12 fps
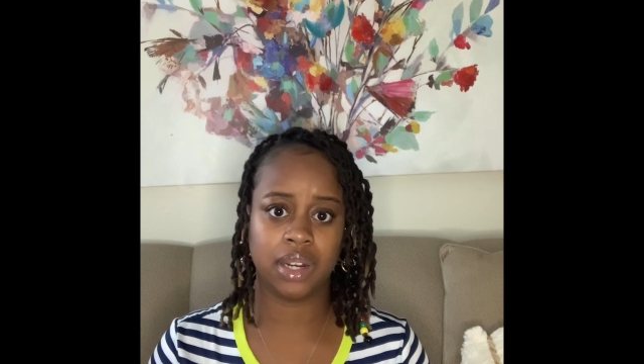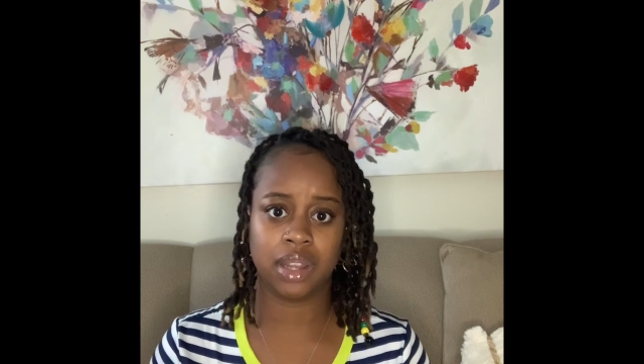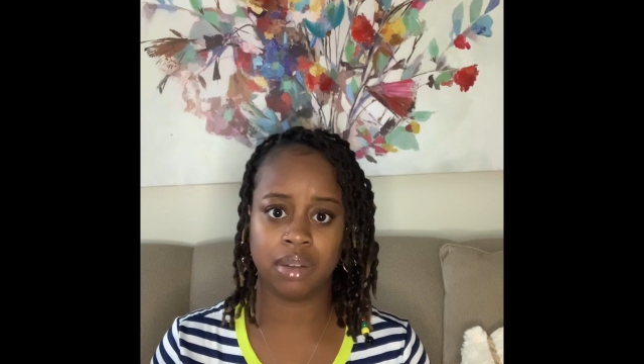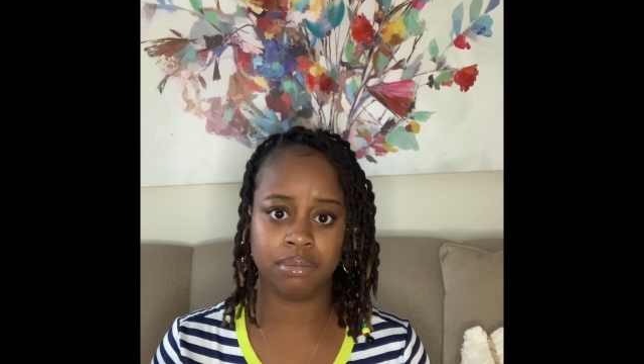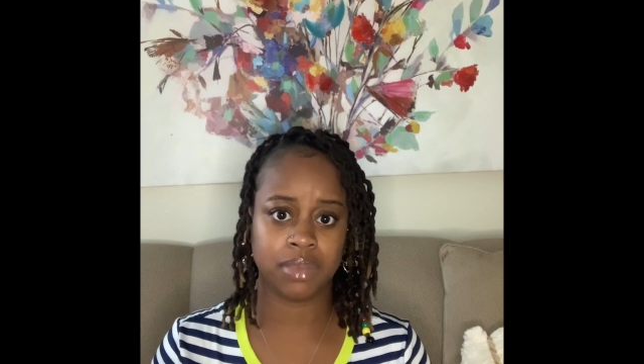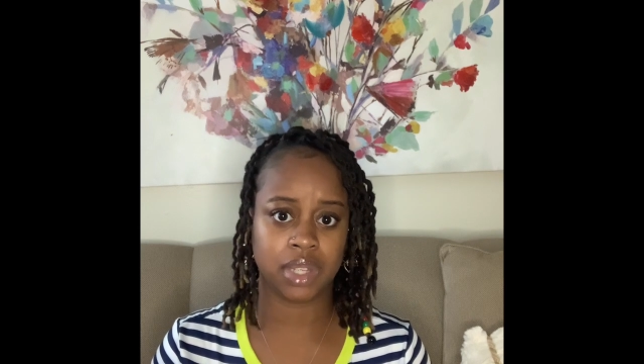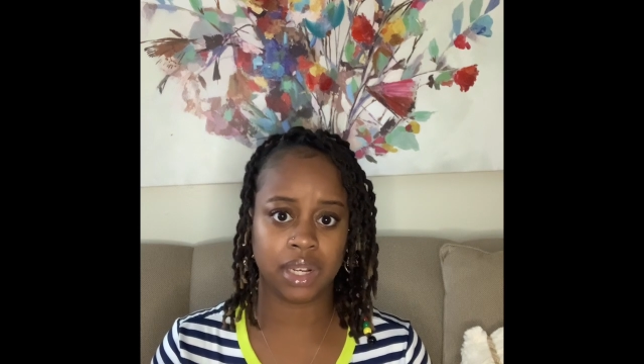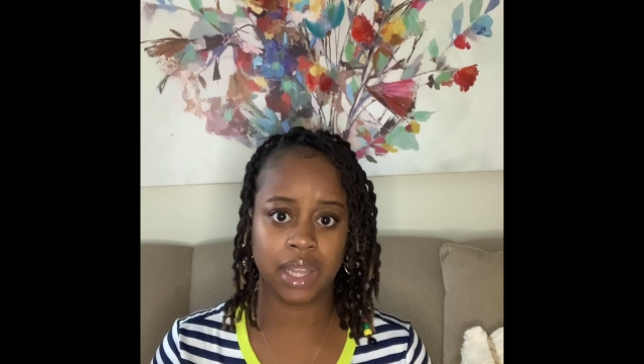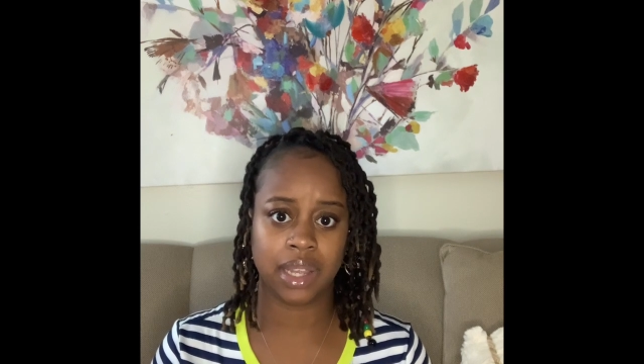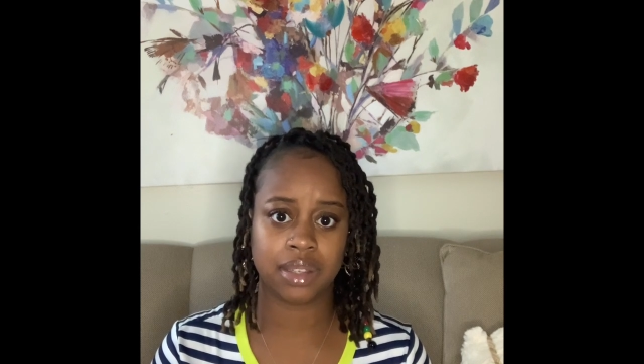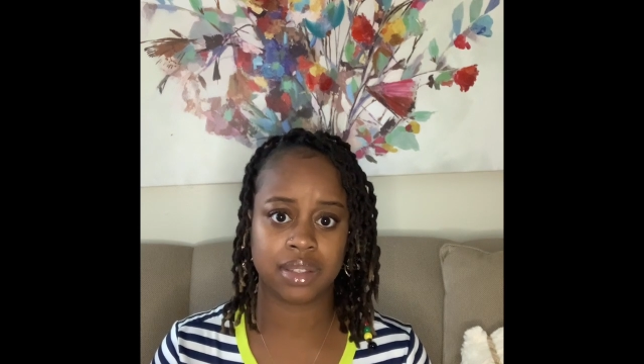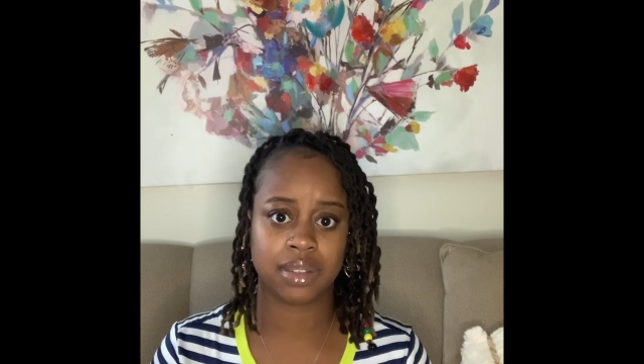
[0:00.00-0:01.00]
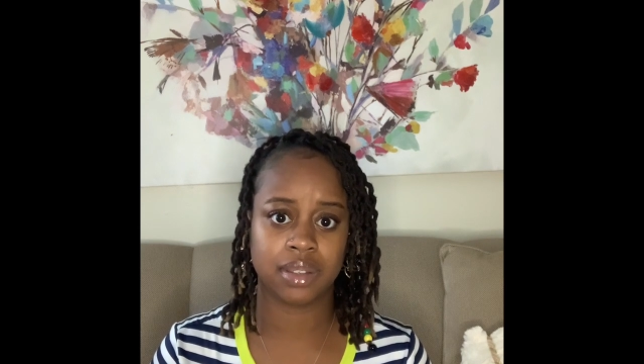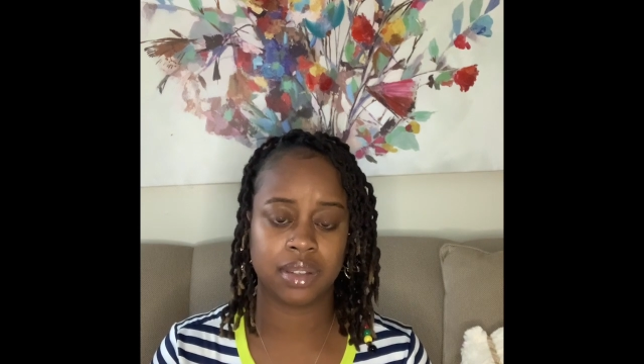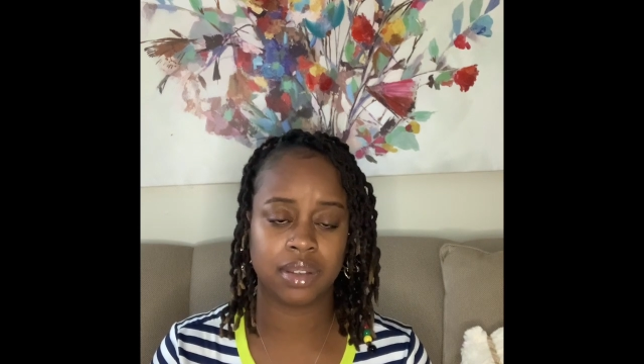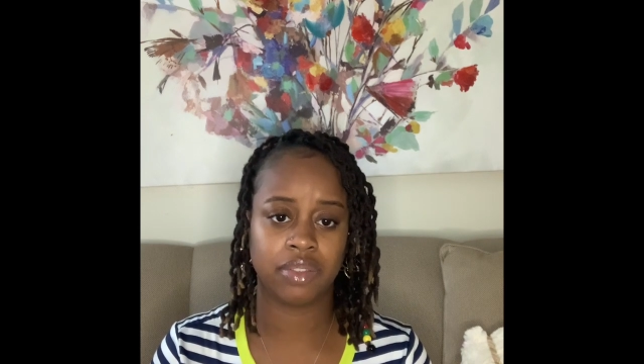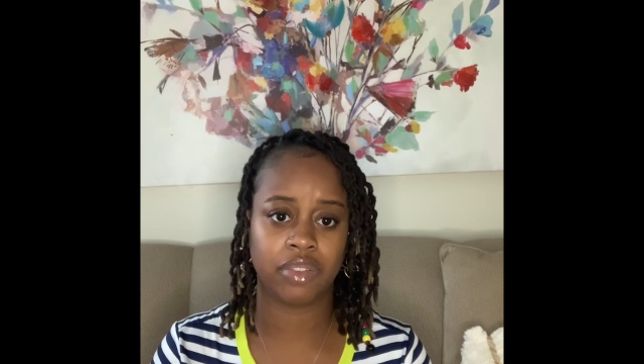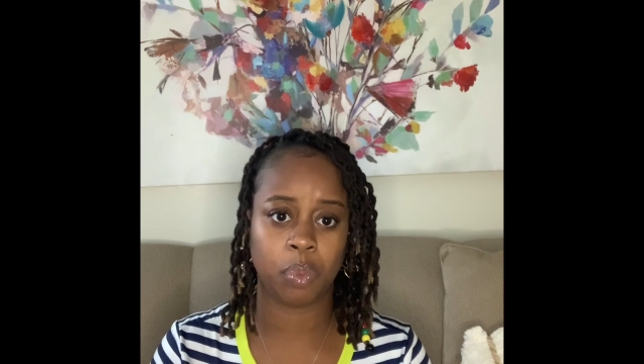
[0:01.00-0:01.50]
numbs your legs
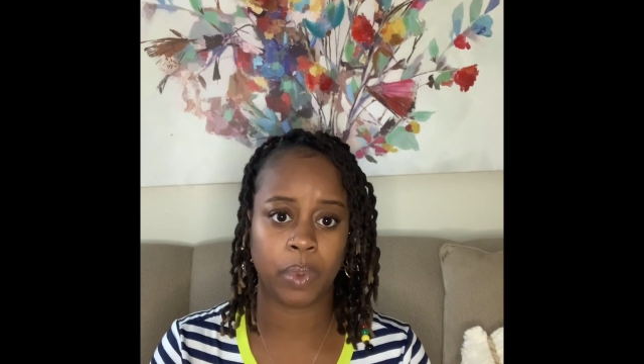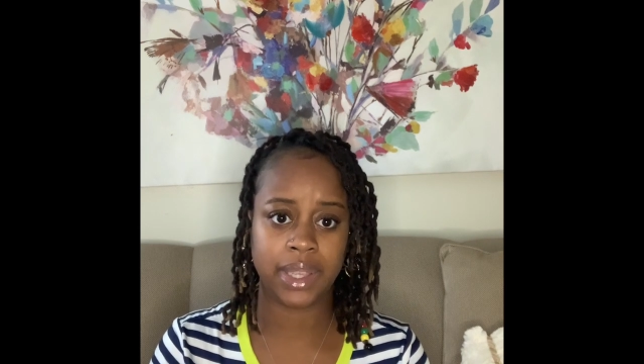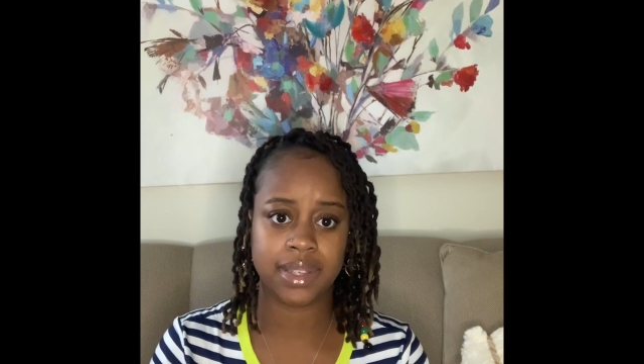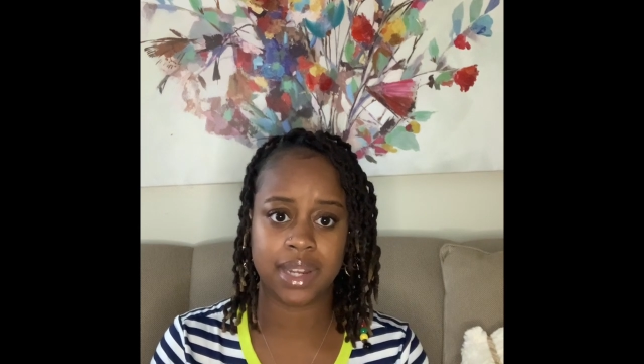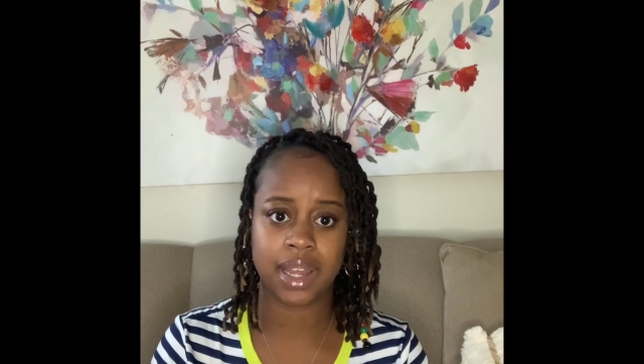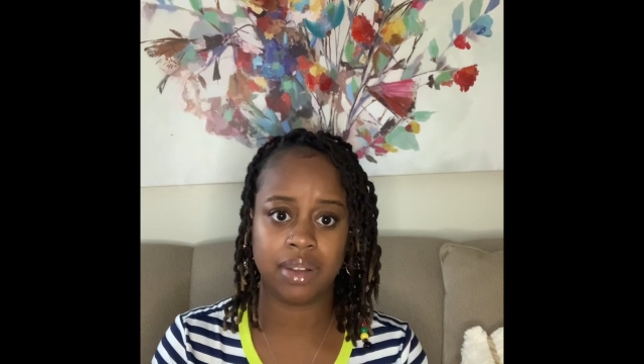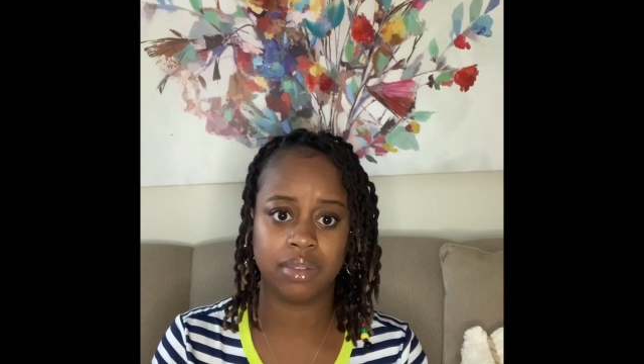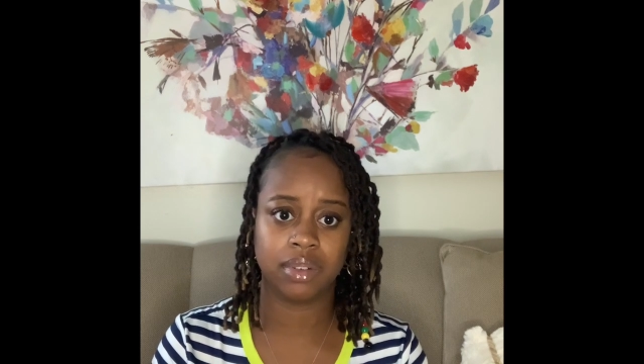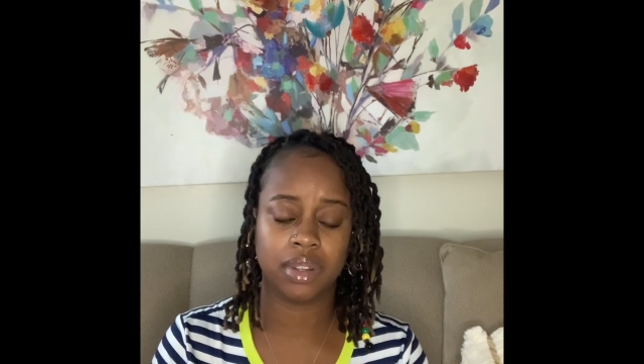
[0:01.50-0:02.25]
from waist down.